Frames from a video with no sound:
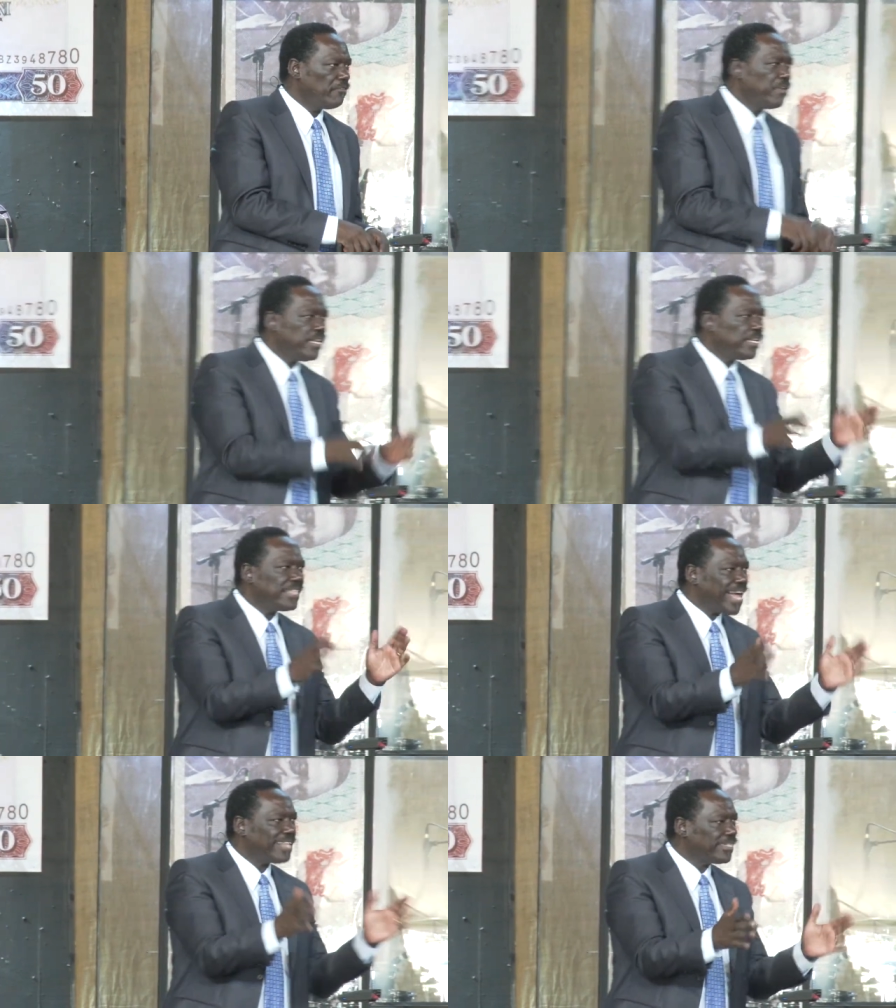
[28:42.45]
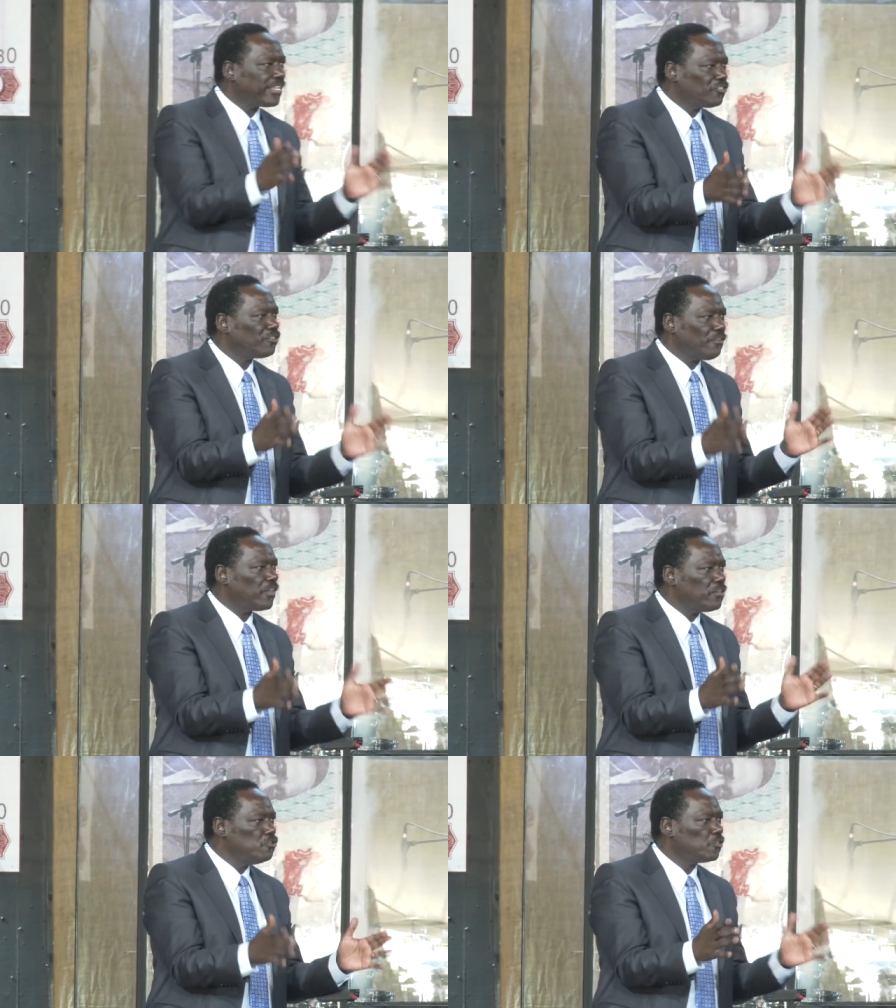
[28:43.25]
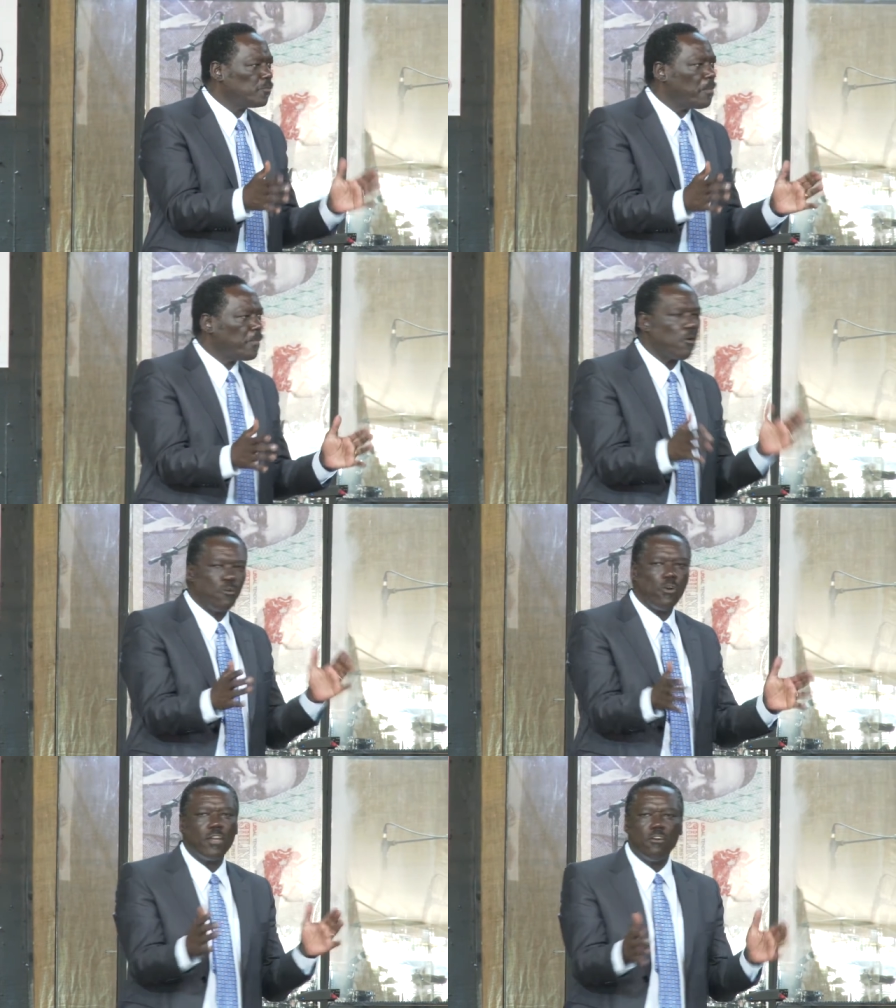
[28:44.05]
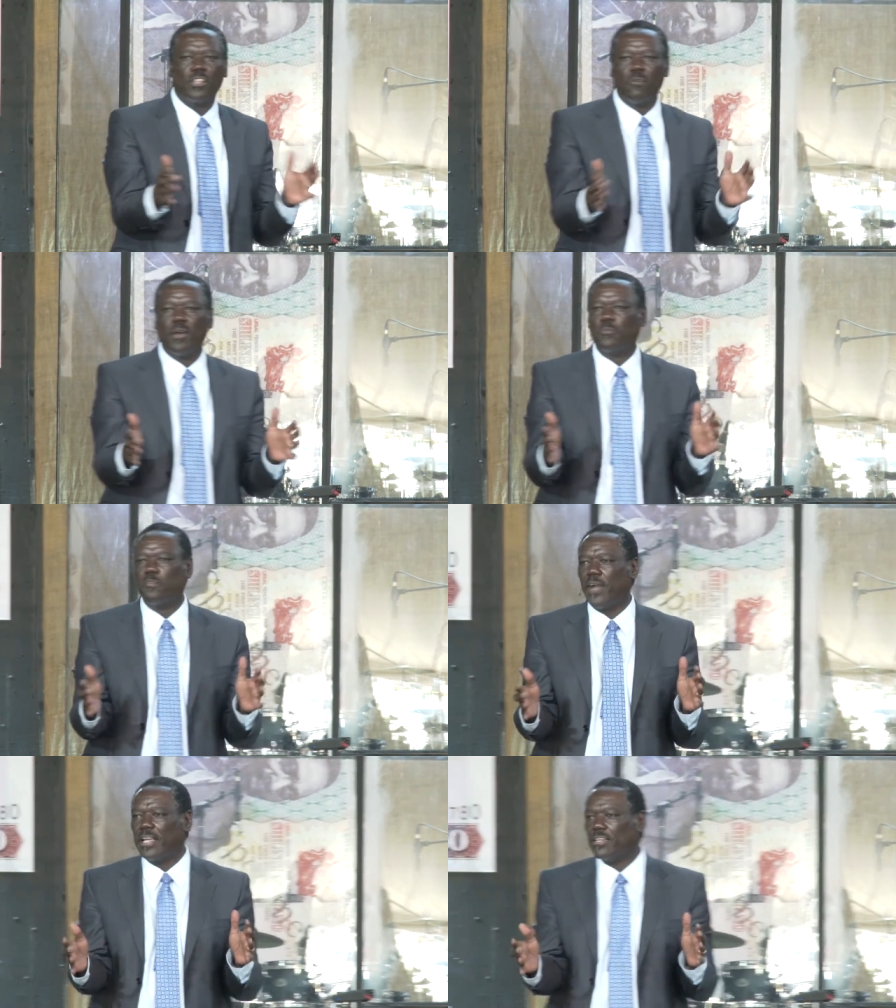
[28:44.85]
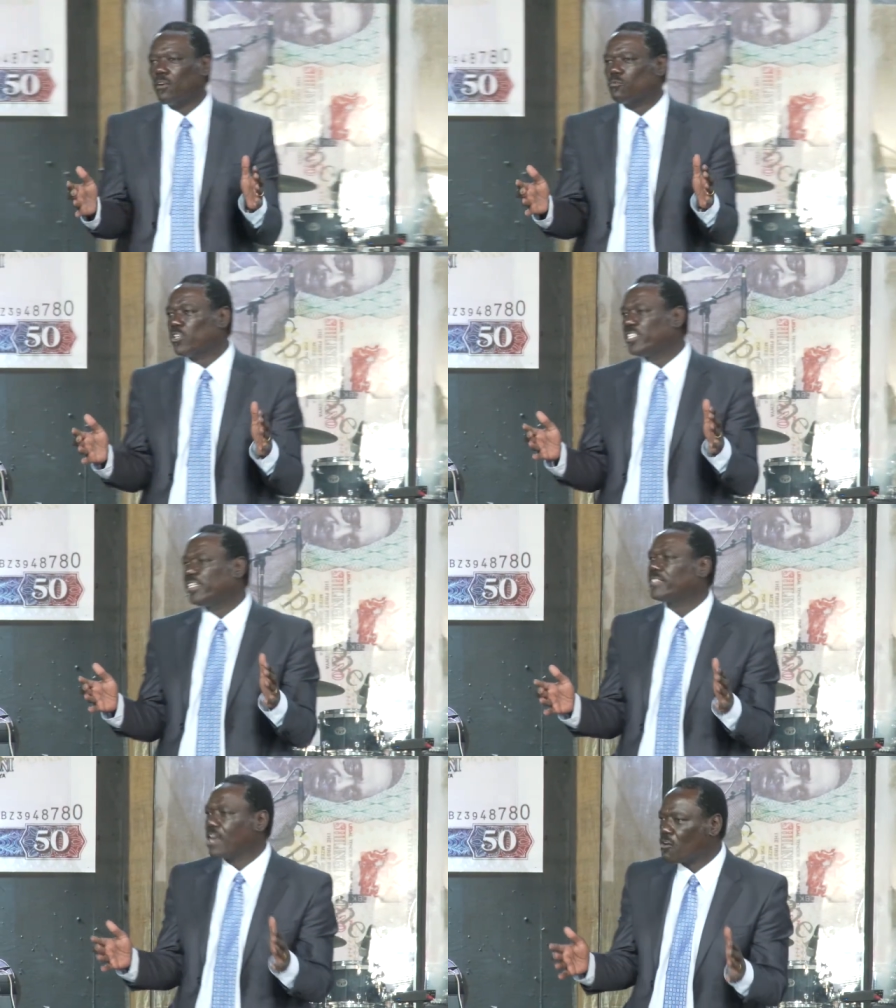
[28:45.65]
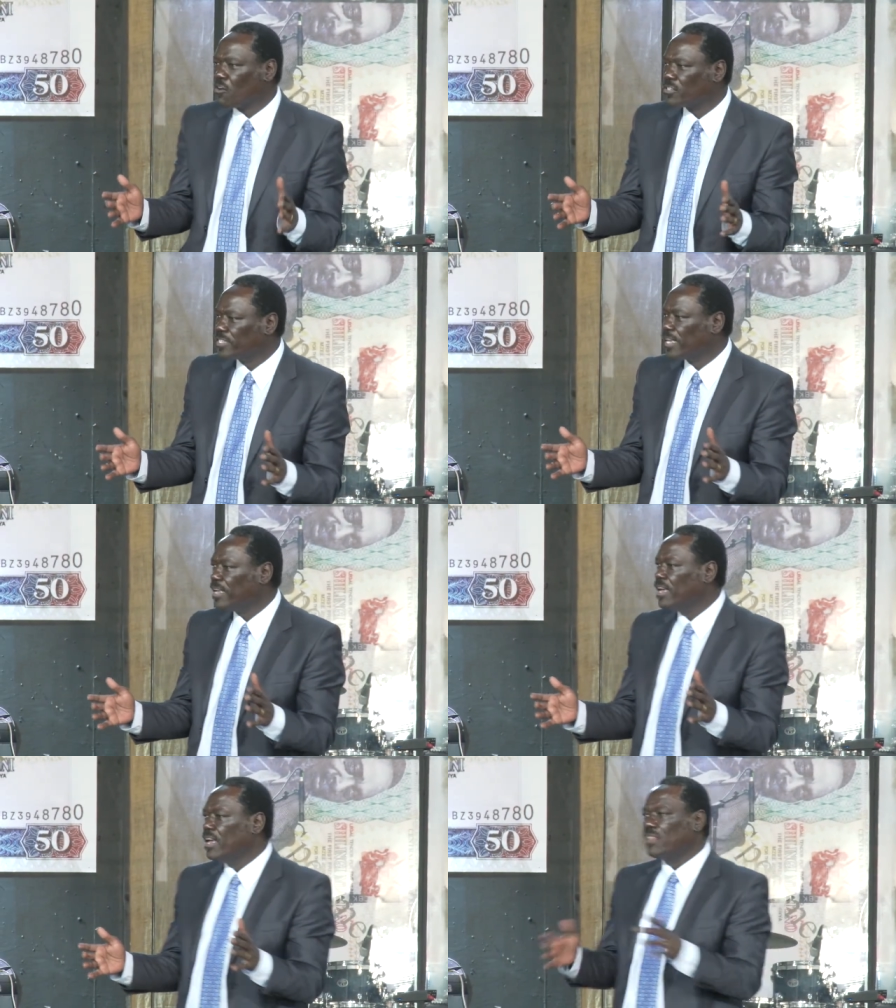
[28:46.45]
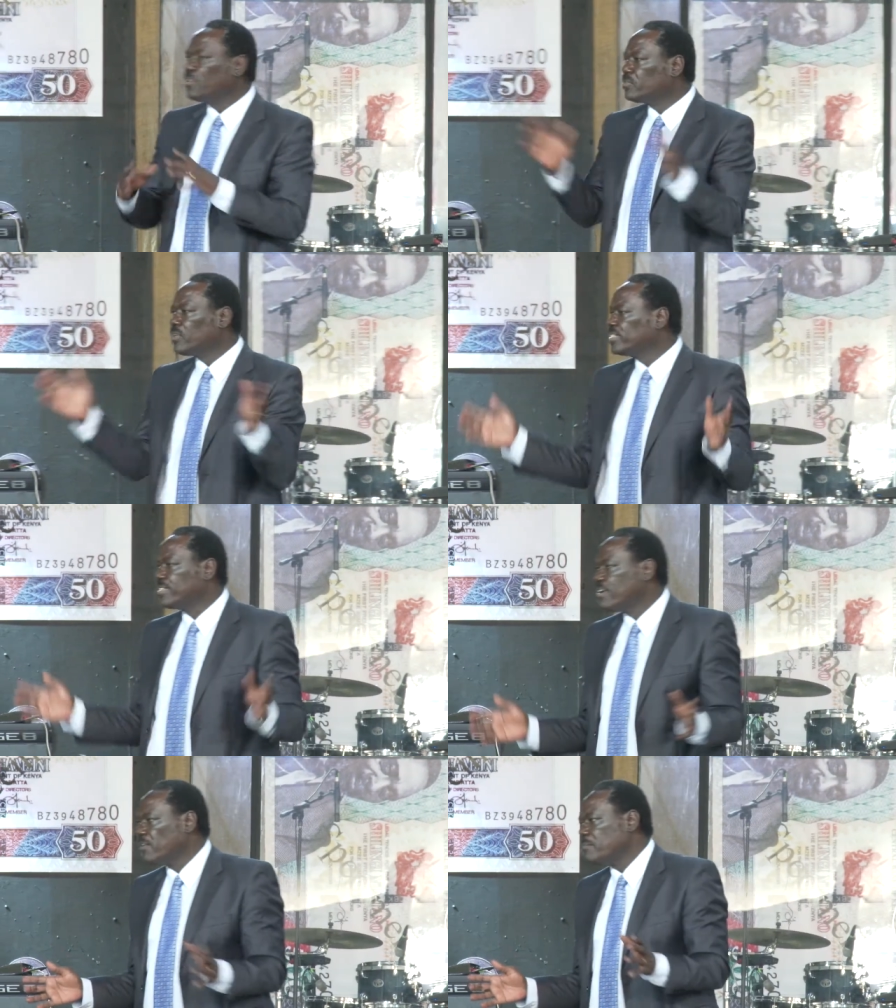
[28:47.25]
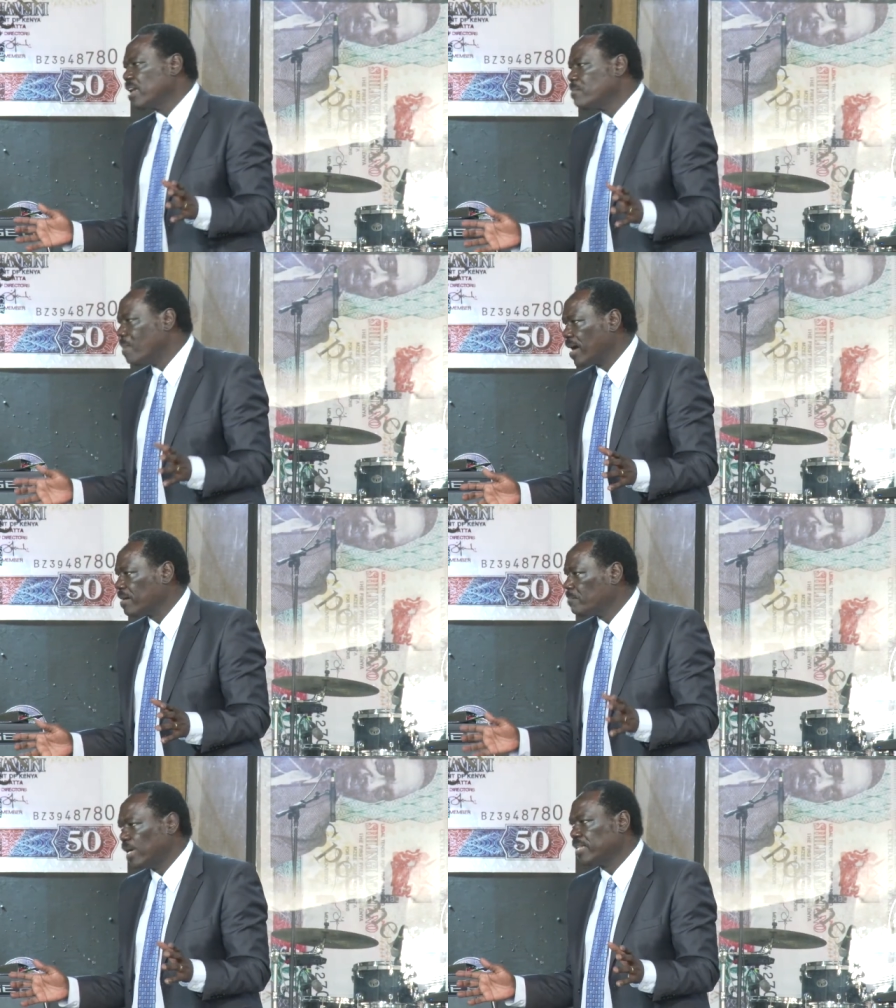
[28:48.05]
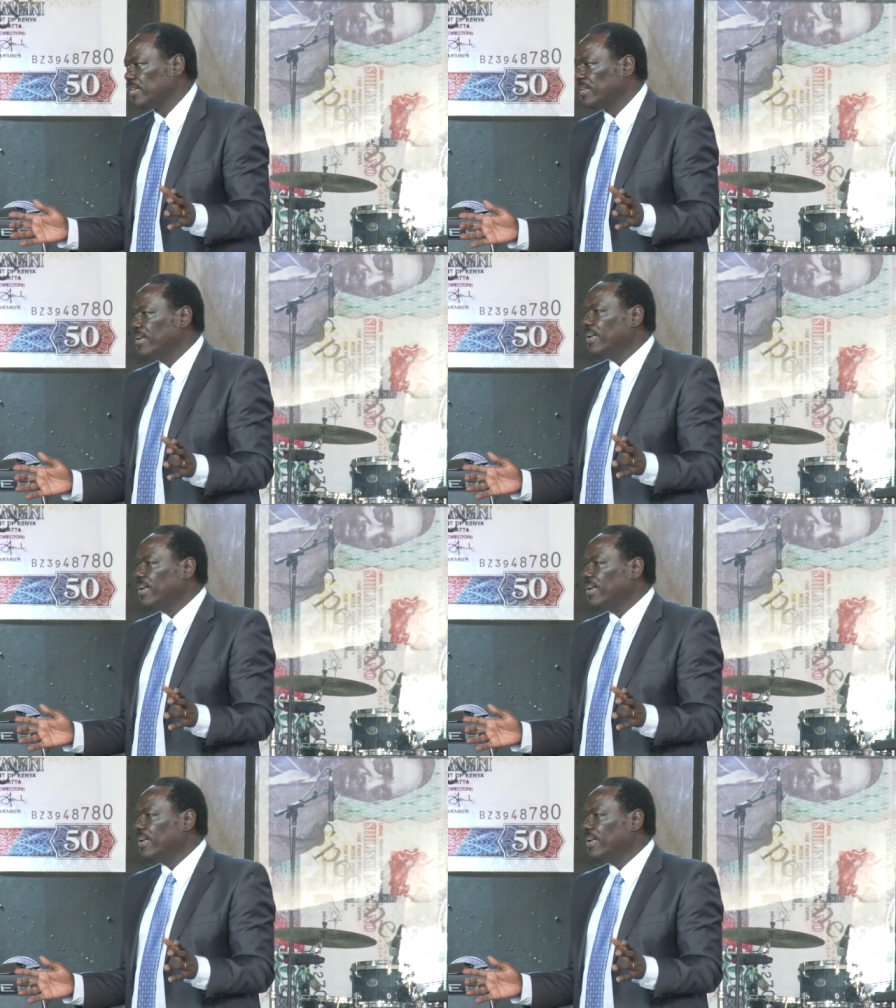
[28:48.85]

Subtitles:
reading that section of the newspaper, going on the web to find out what shares are costing. Those ones never make money.